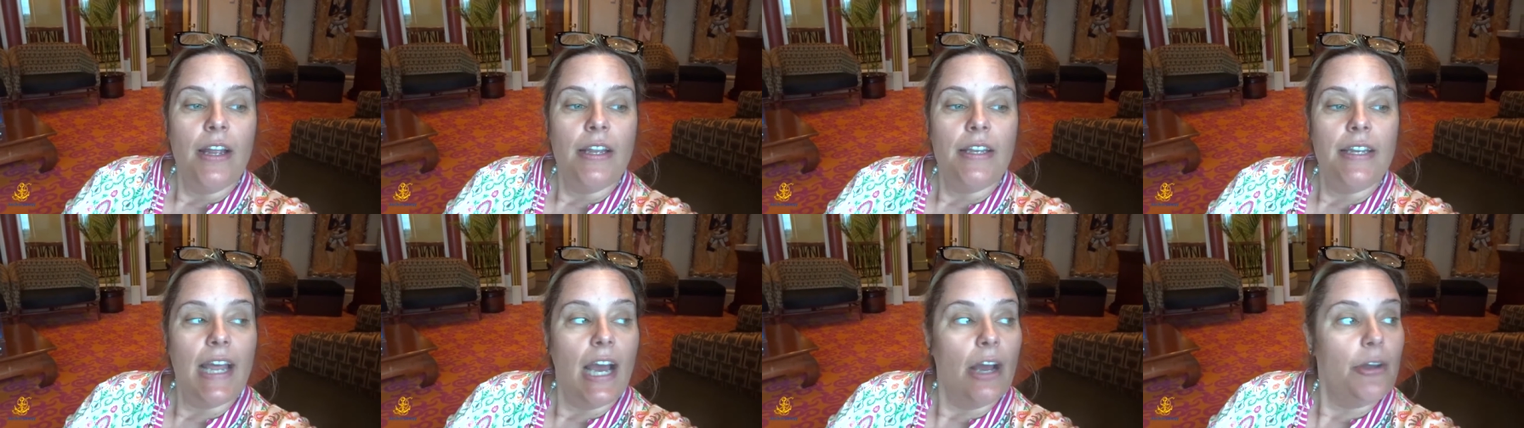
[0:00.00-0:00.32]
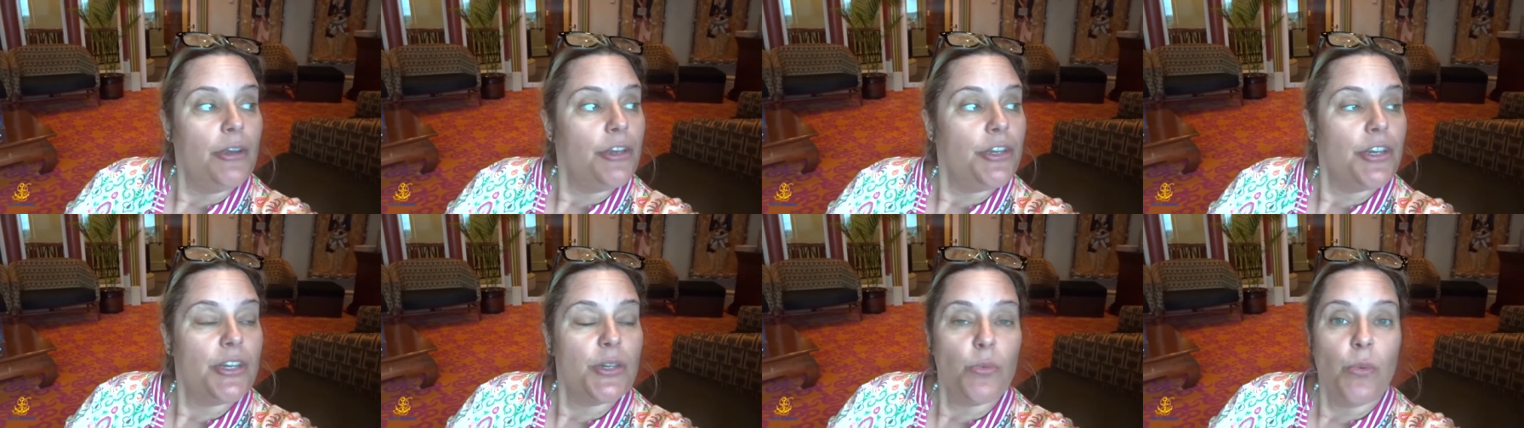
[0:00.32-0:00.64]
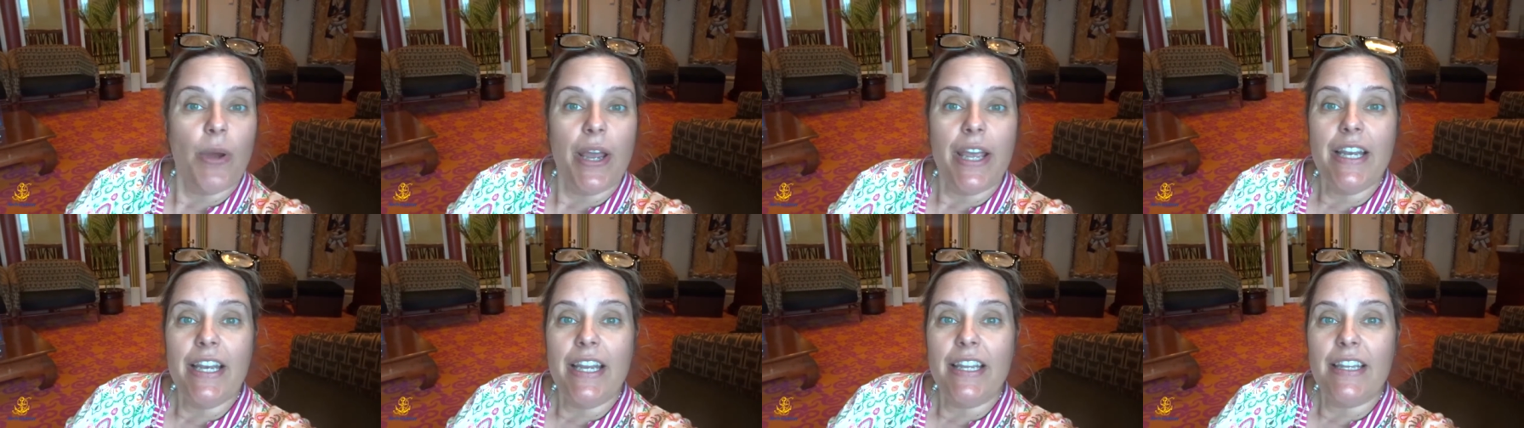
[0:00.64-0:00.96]
now you just
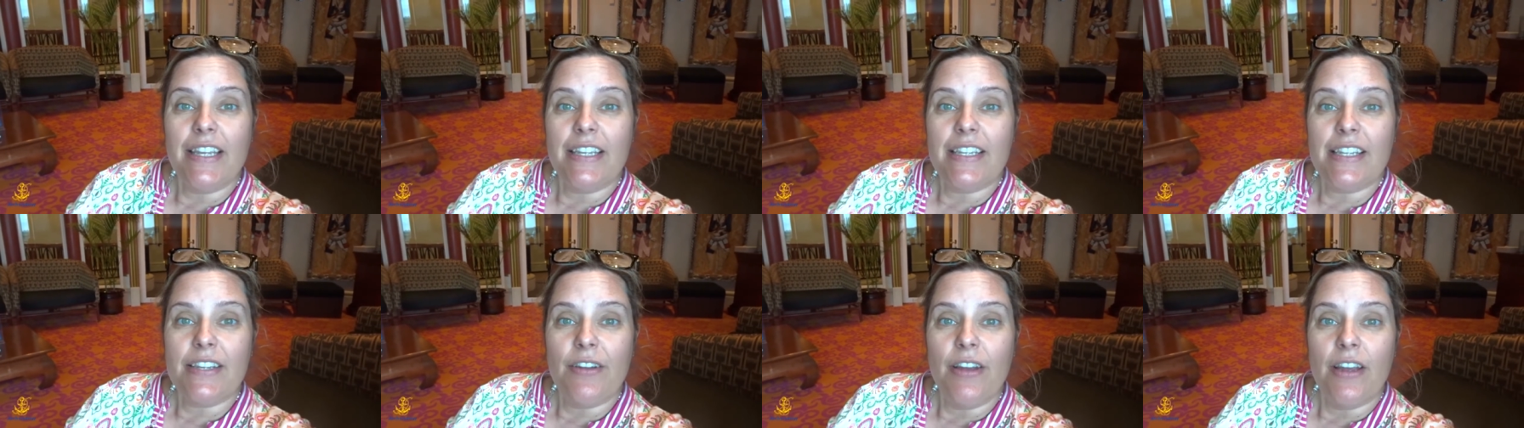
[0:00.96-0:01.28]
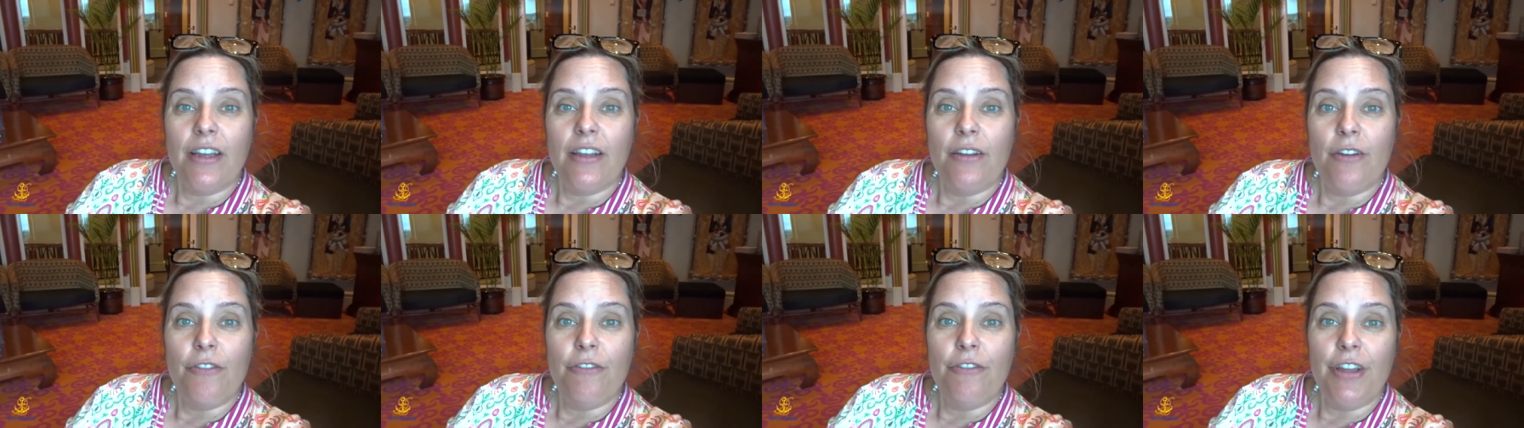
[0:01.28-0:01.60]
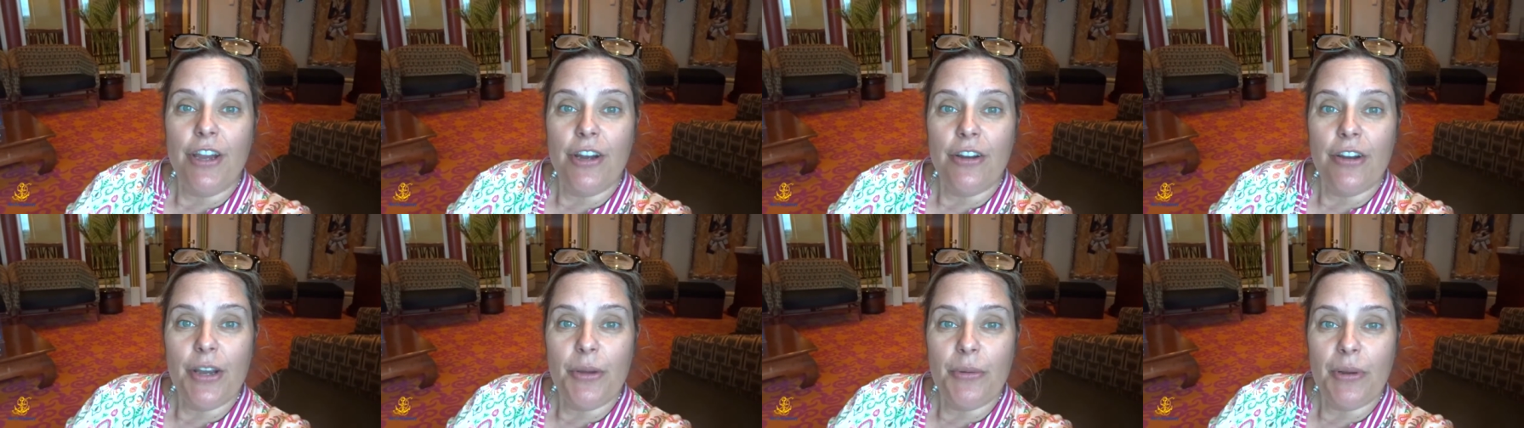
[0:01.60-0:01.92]
wait in this
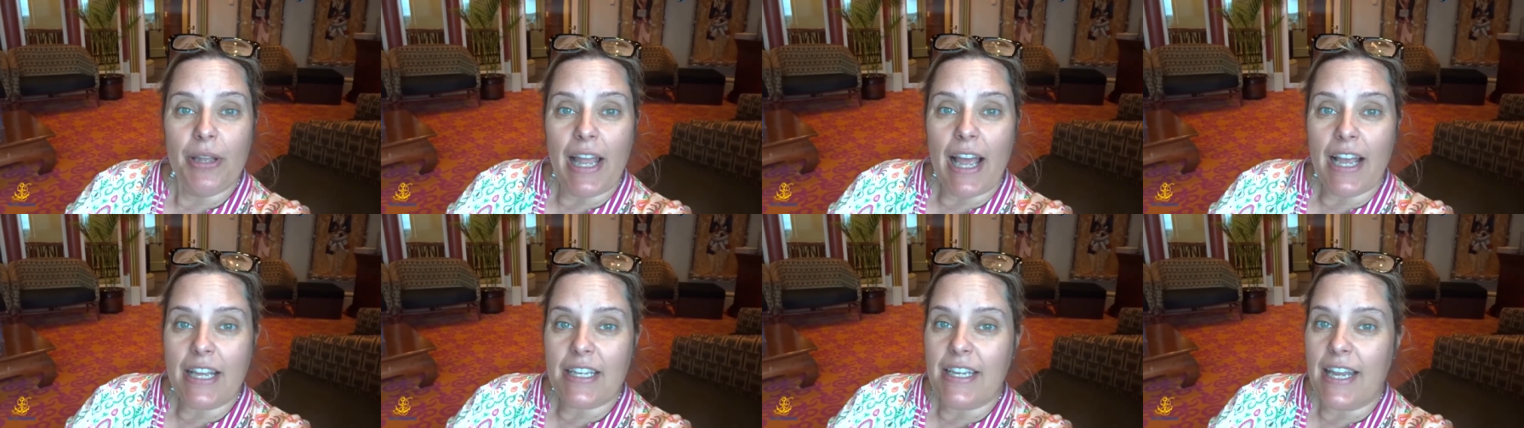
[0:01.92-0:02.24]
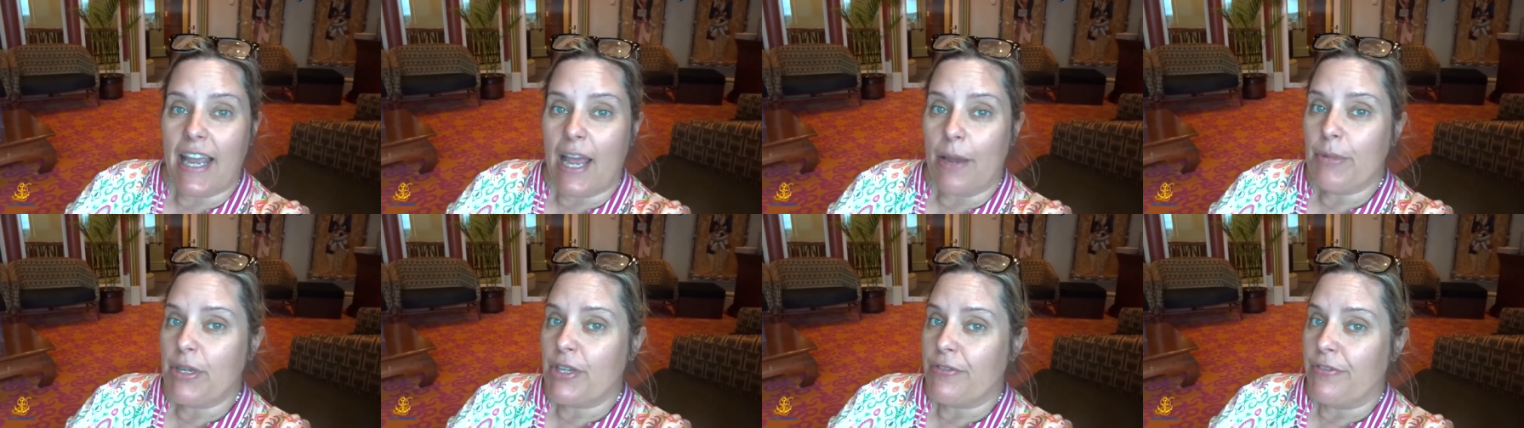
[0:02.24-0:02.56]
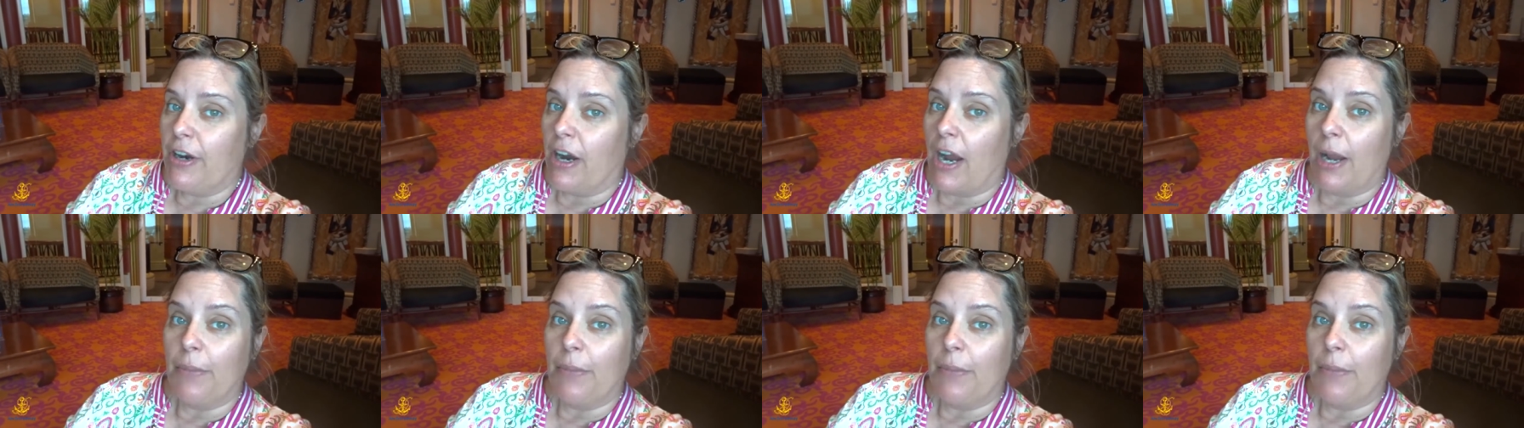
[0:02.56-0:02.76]
very relaxing atmosphere.